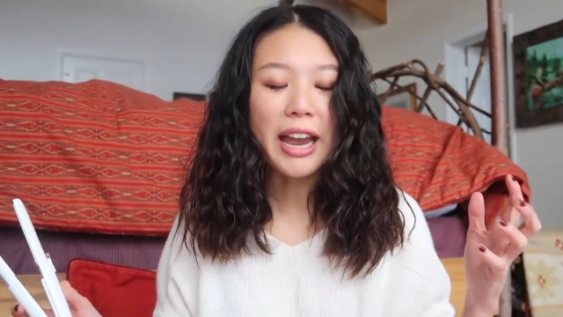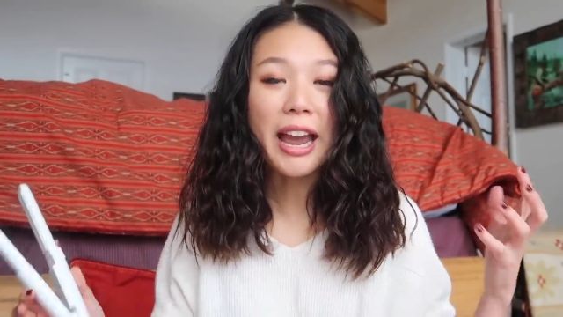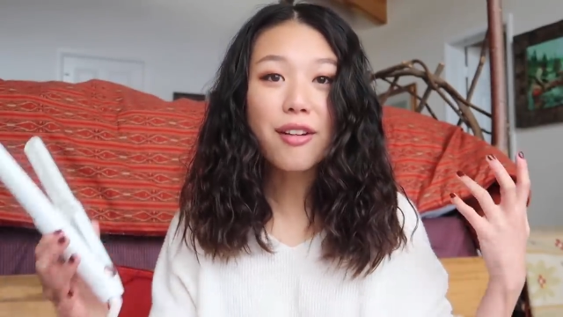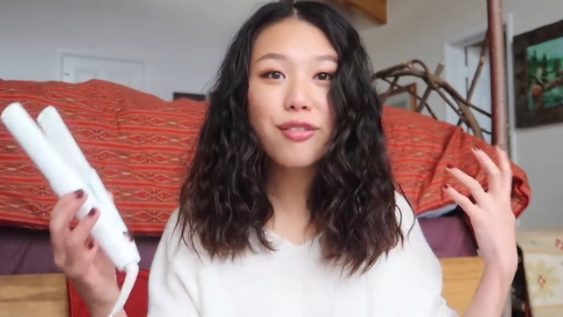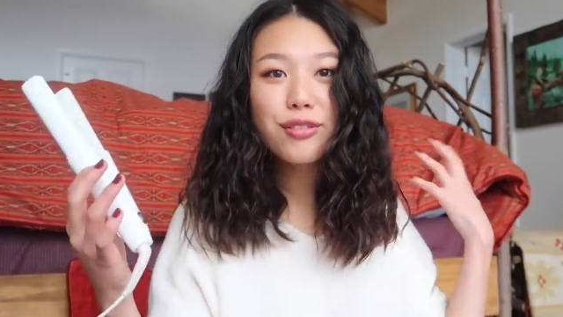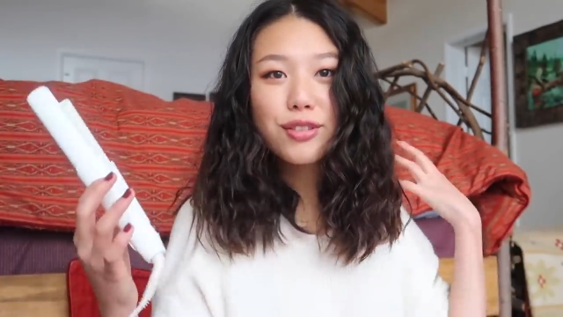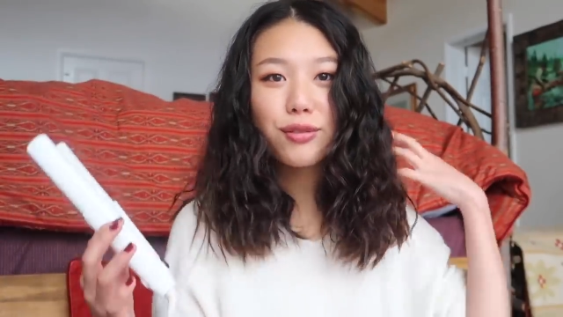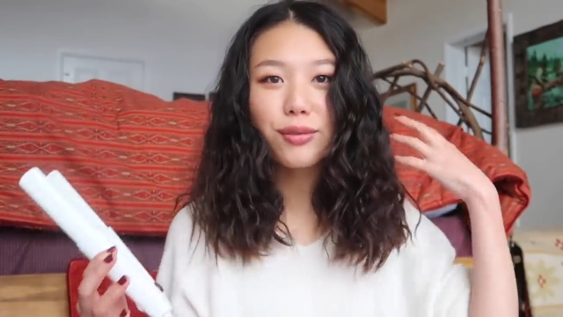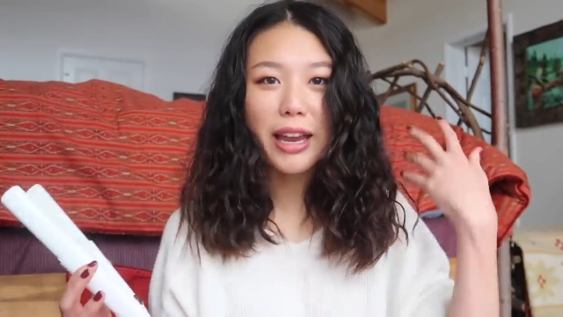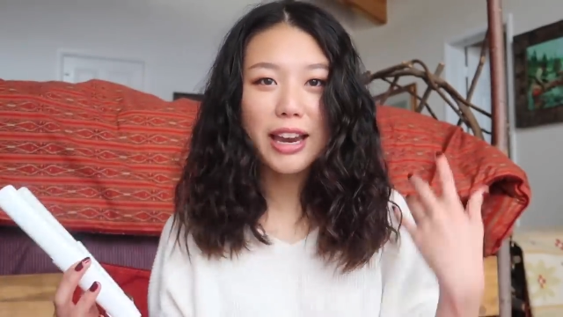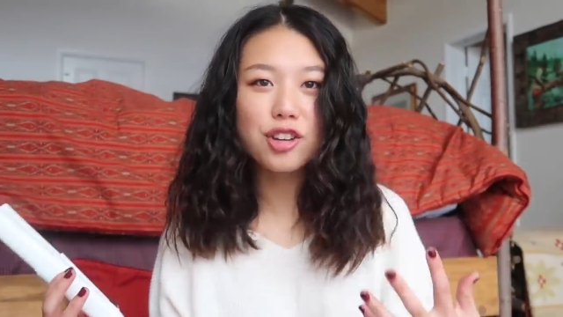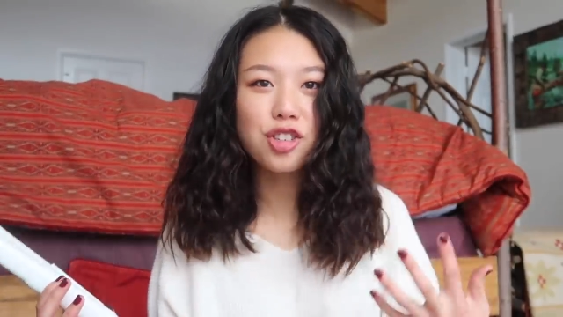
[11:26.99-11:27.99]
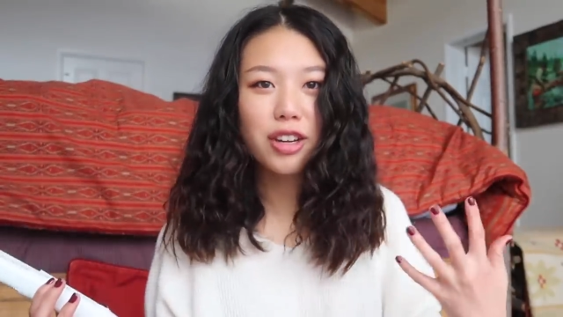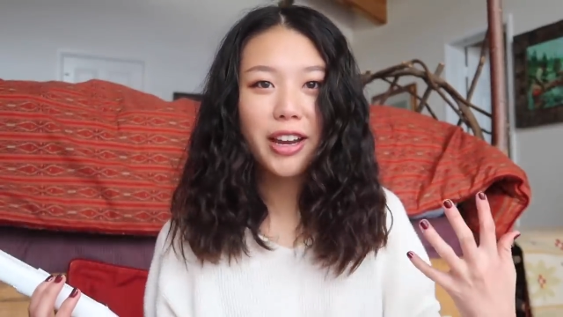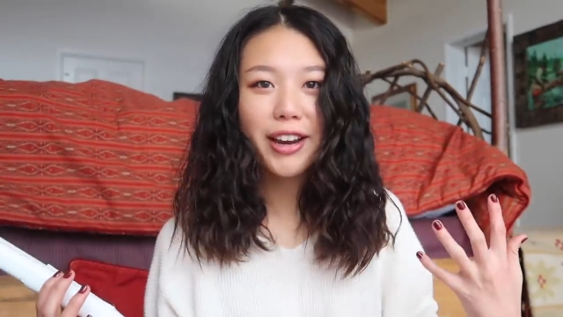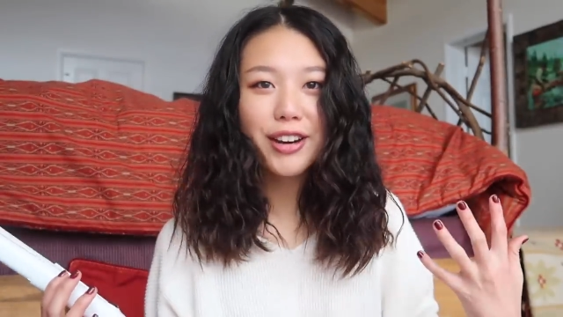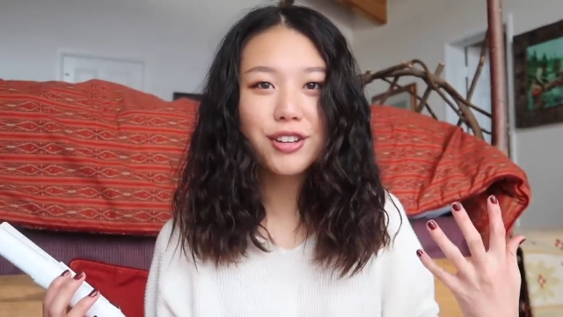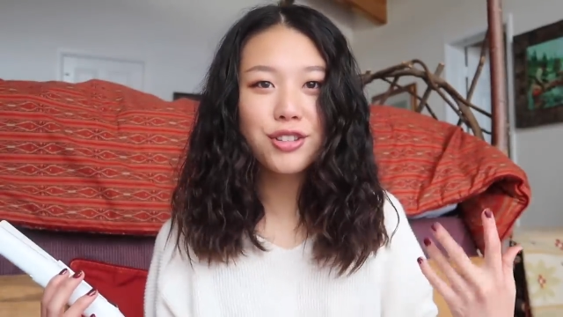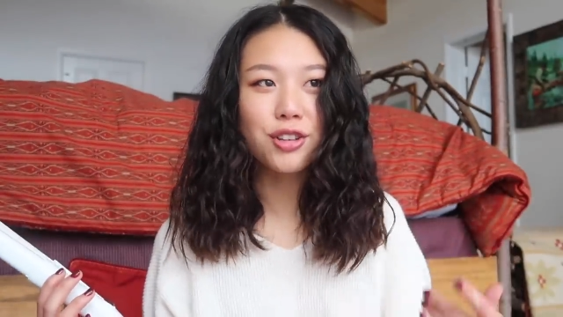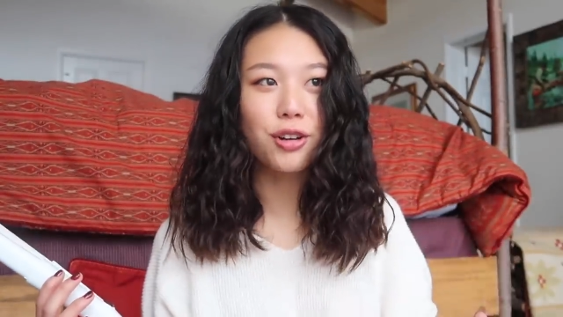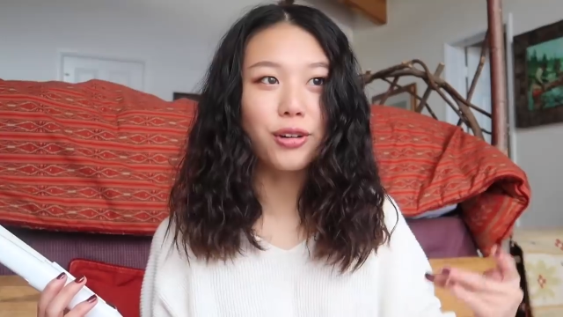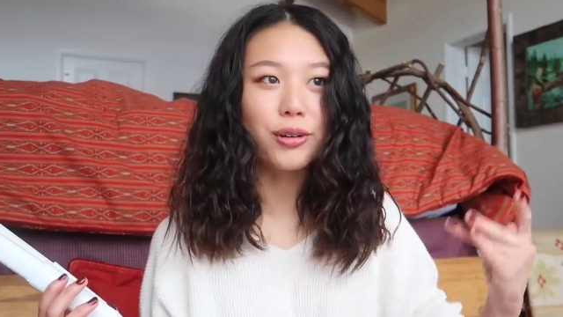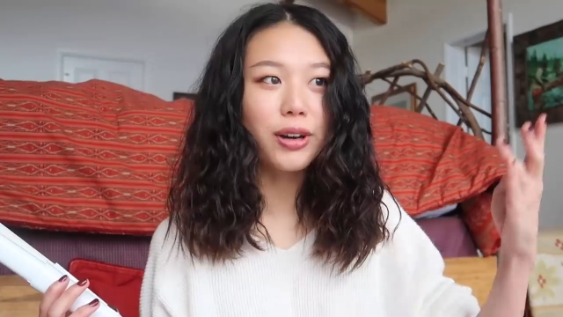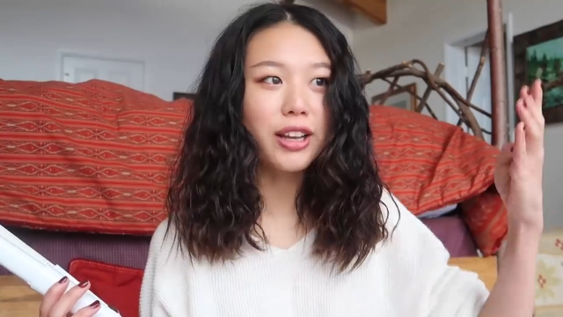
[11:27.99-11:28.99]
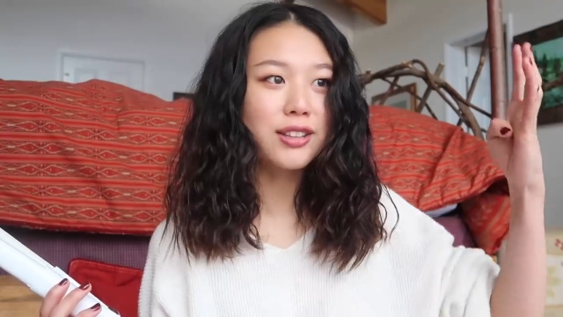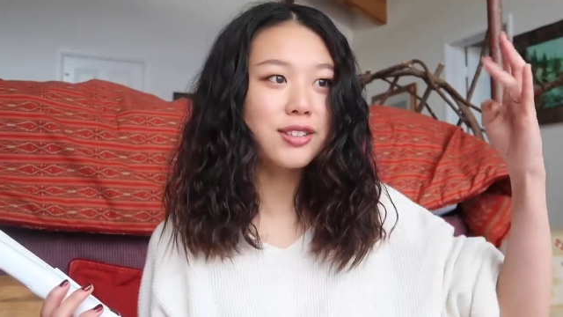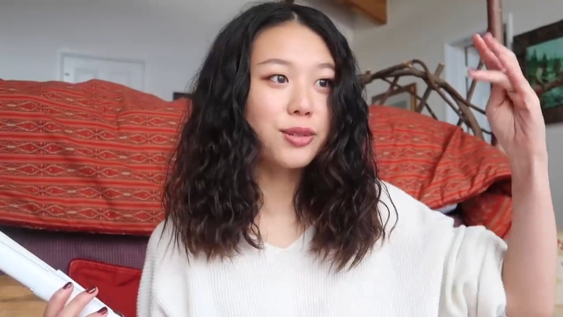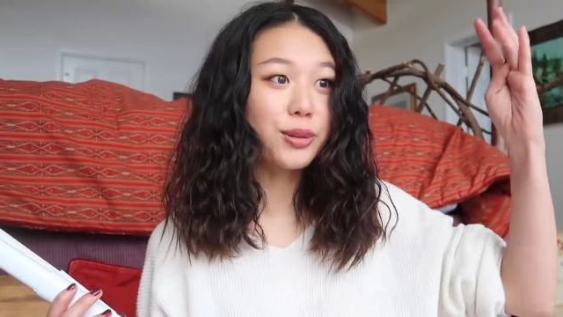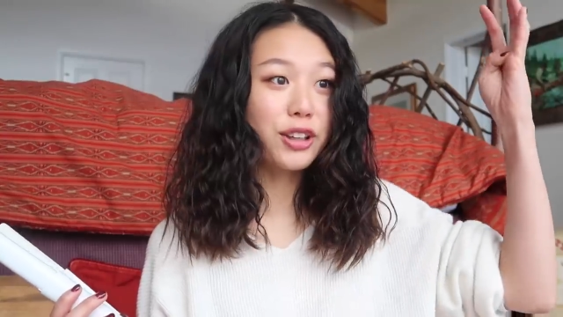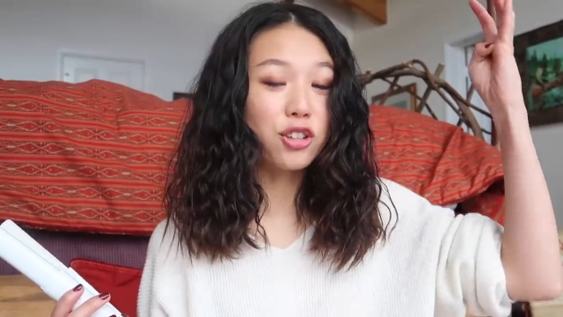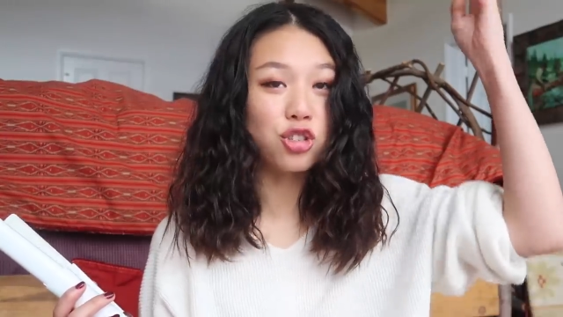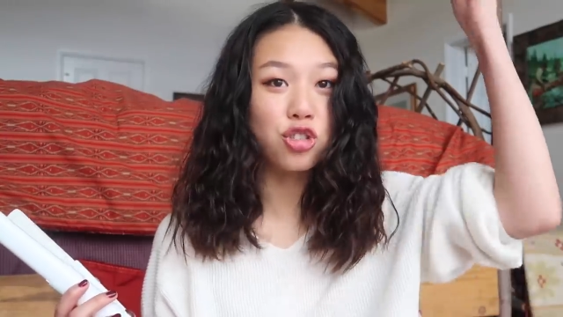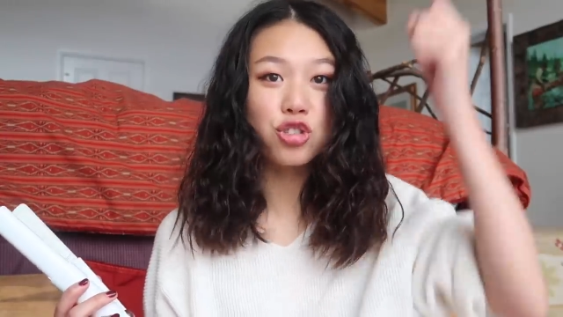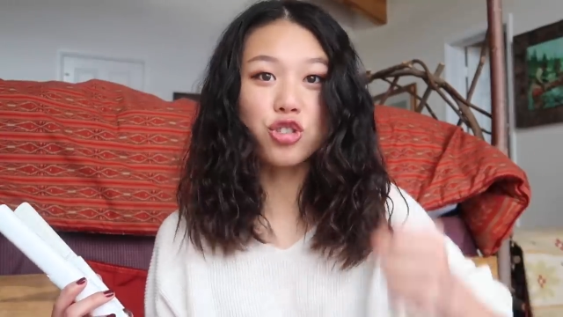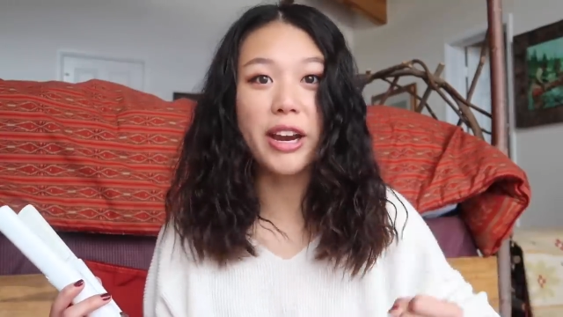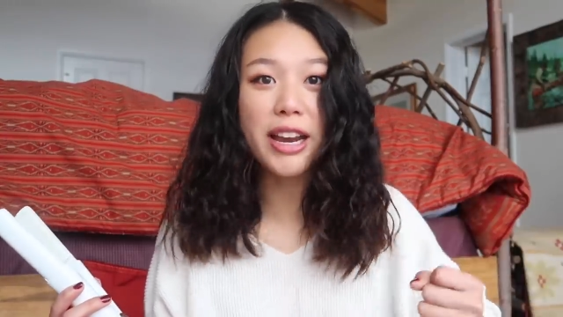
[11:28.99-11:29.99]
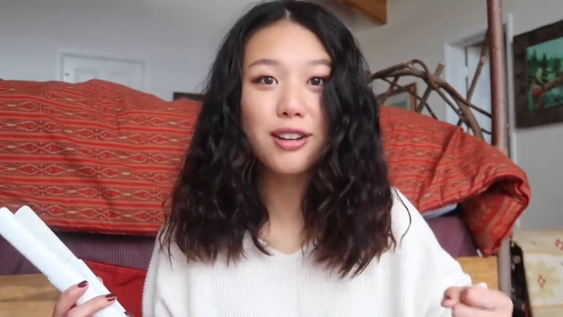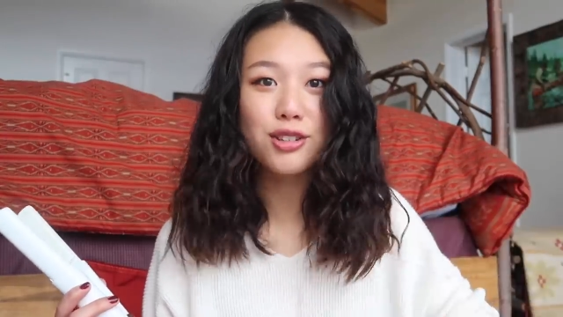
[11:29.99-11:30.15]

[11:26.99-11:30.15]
I have Asian hair, so it's really straight.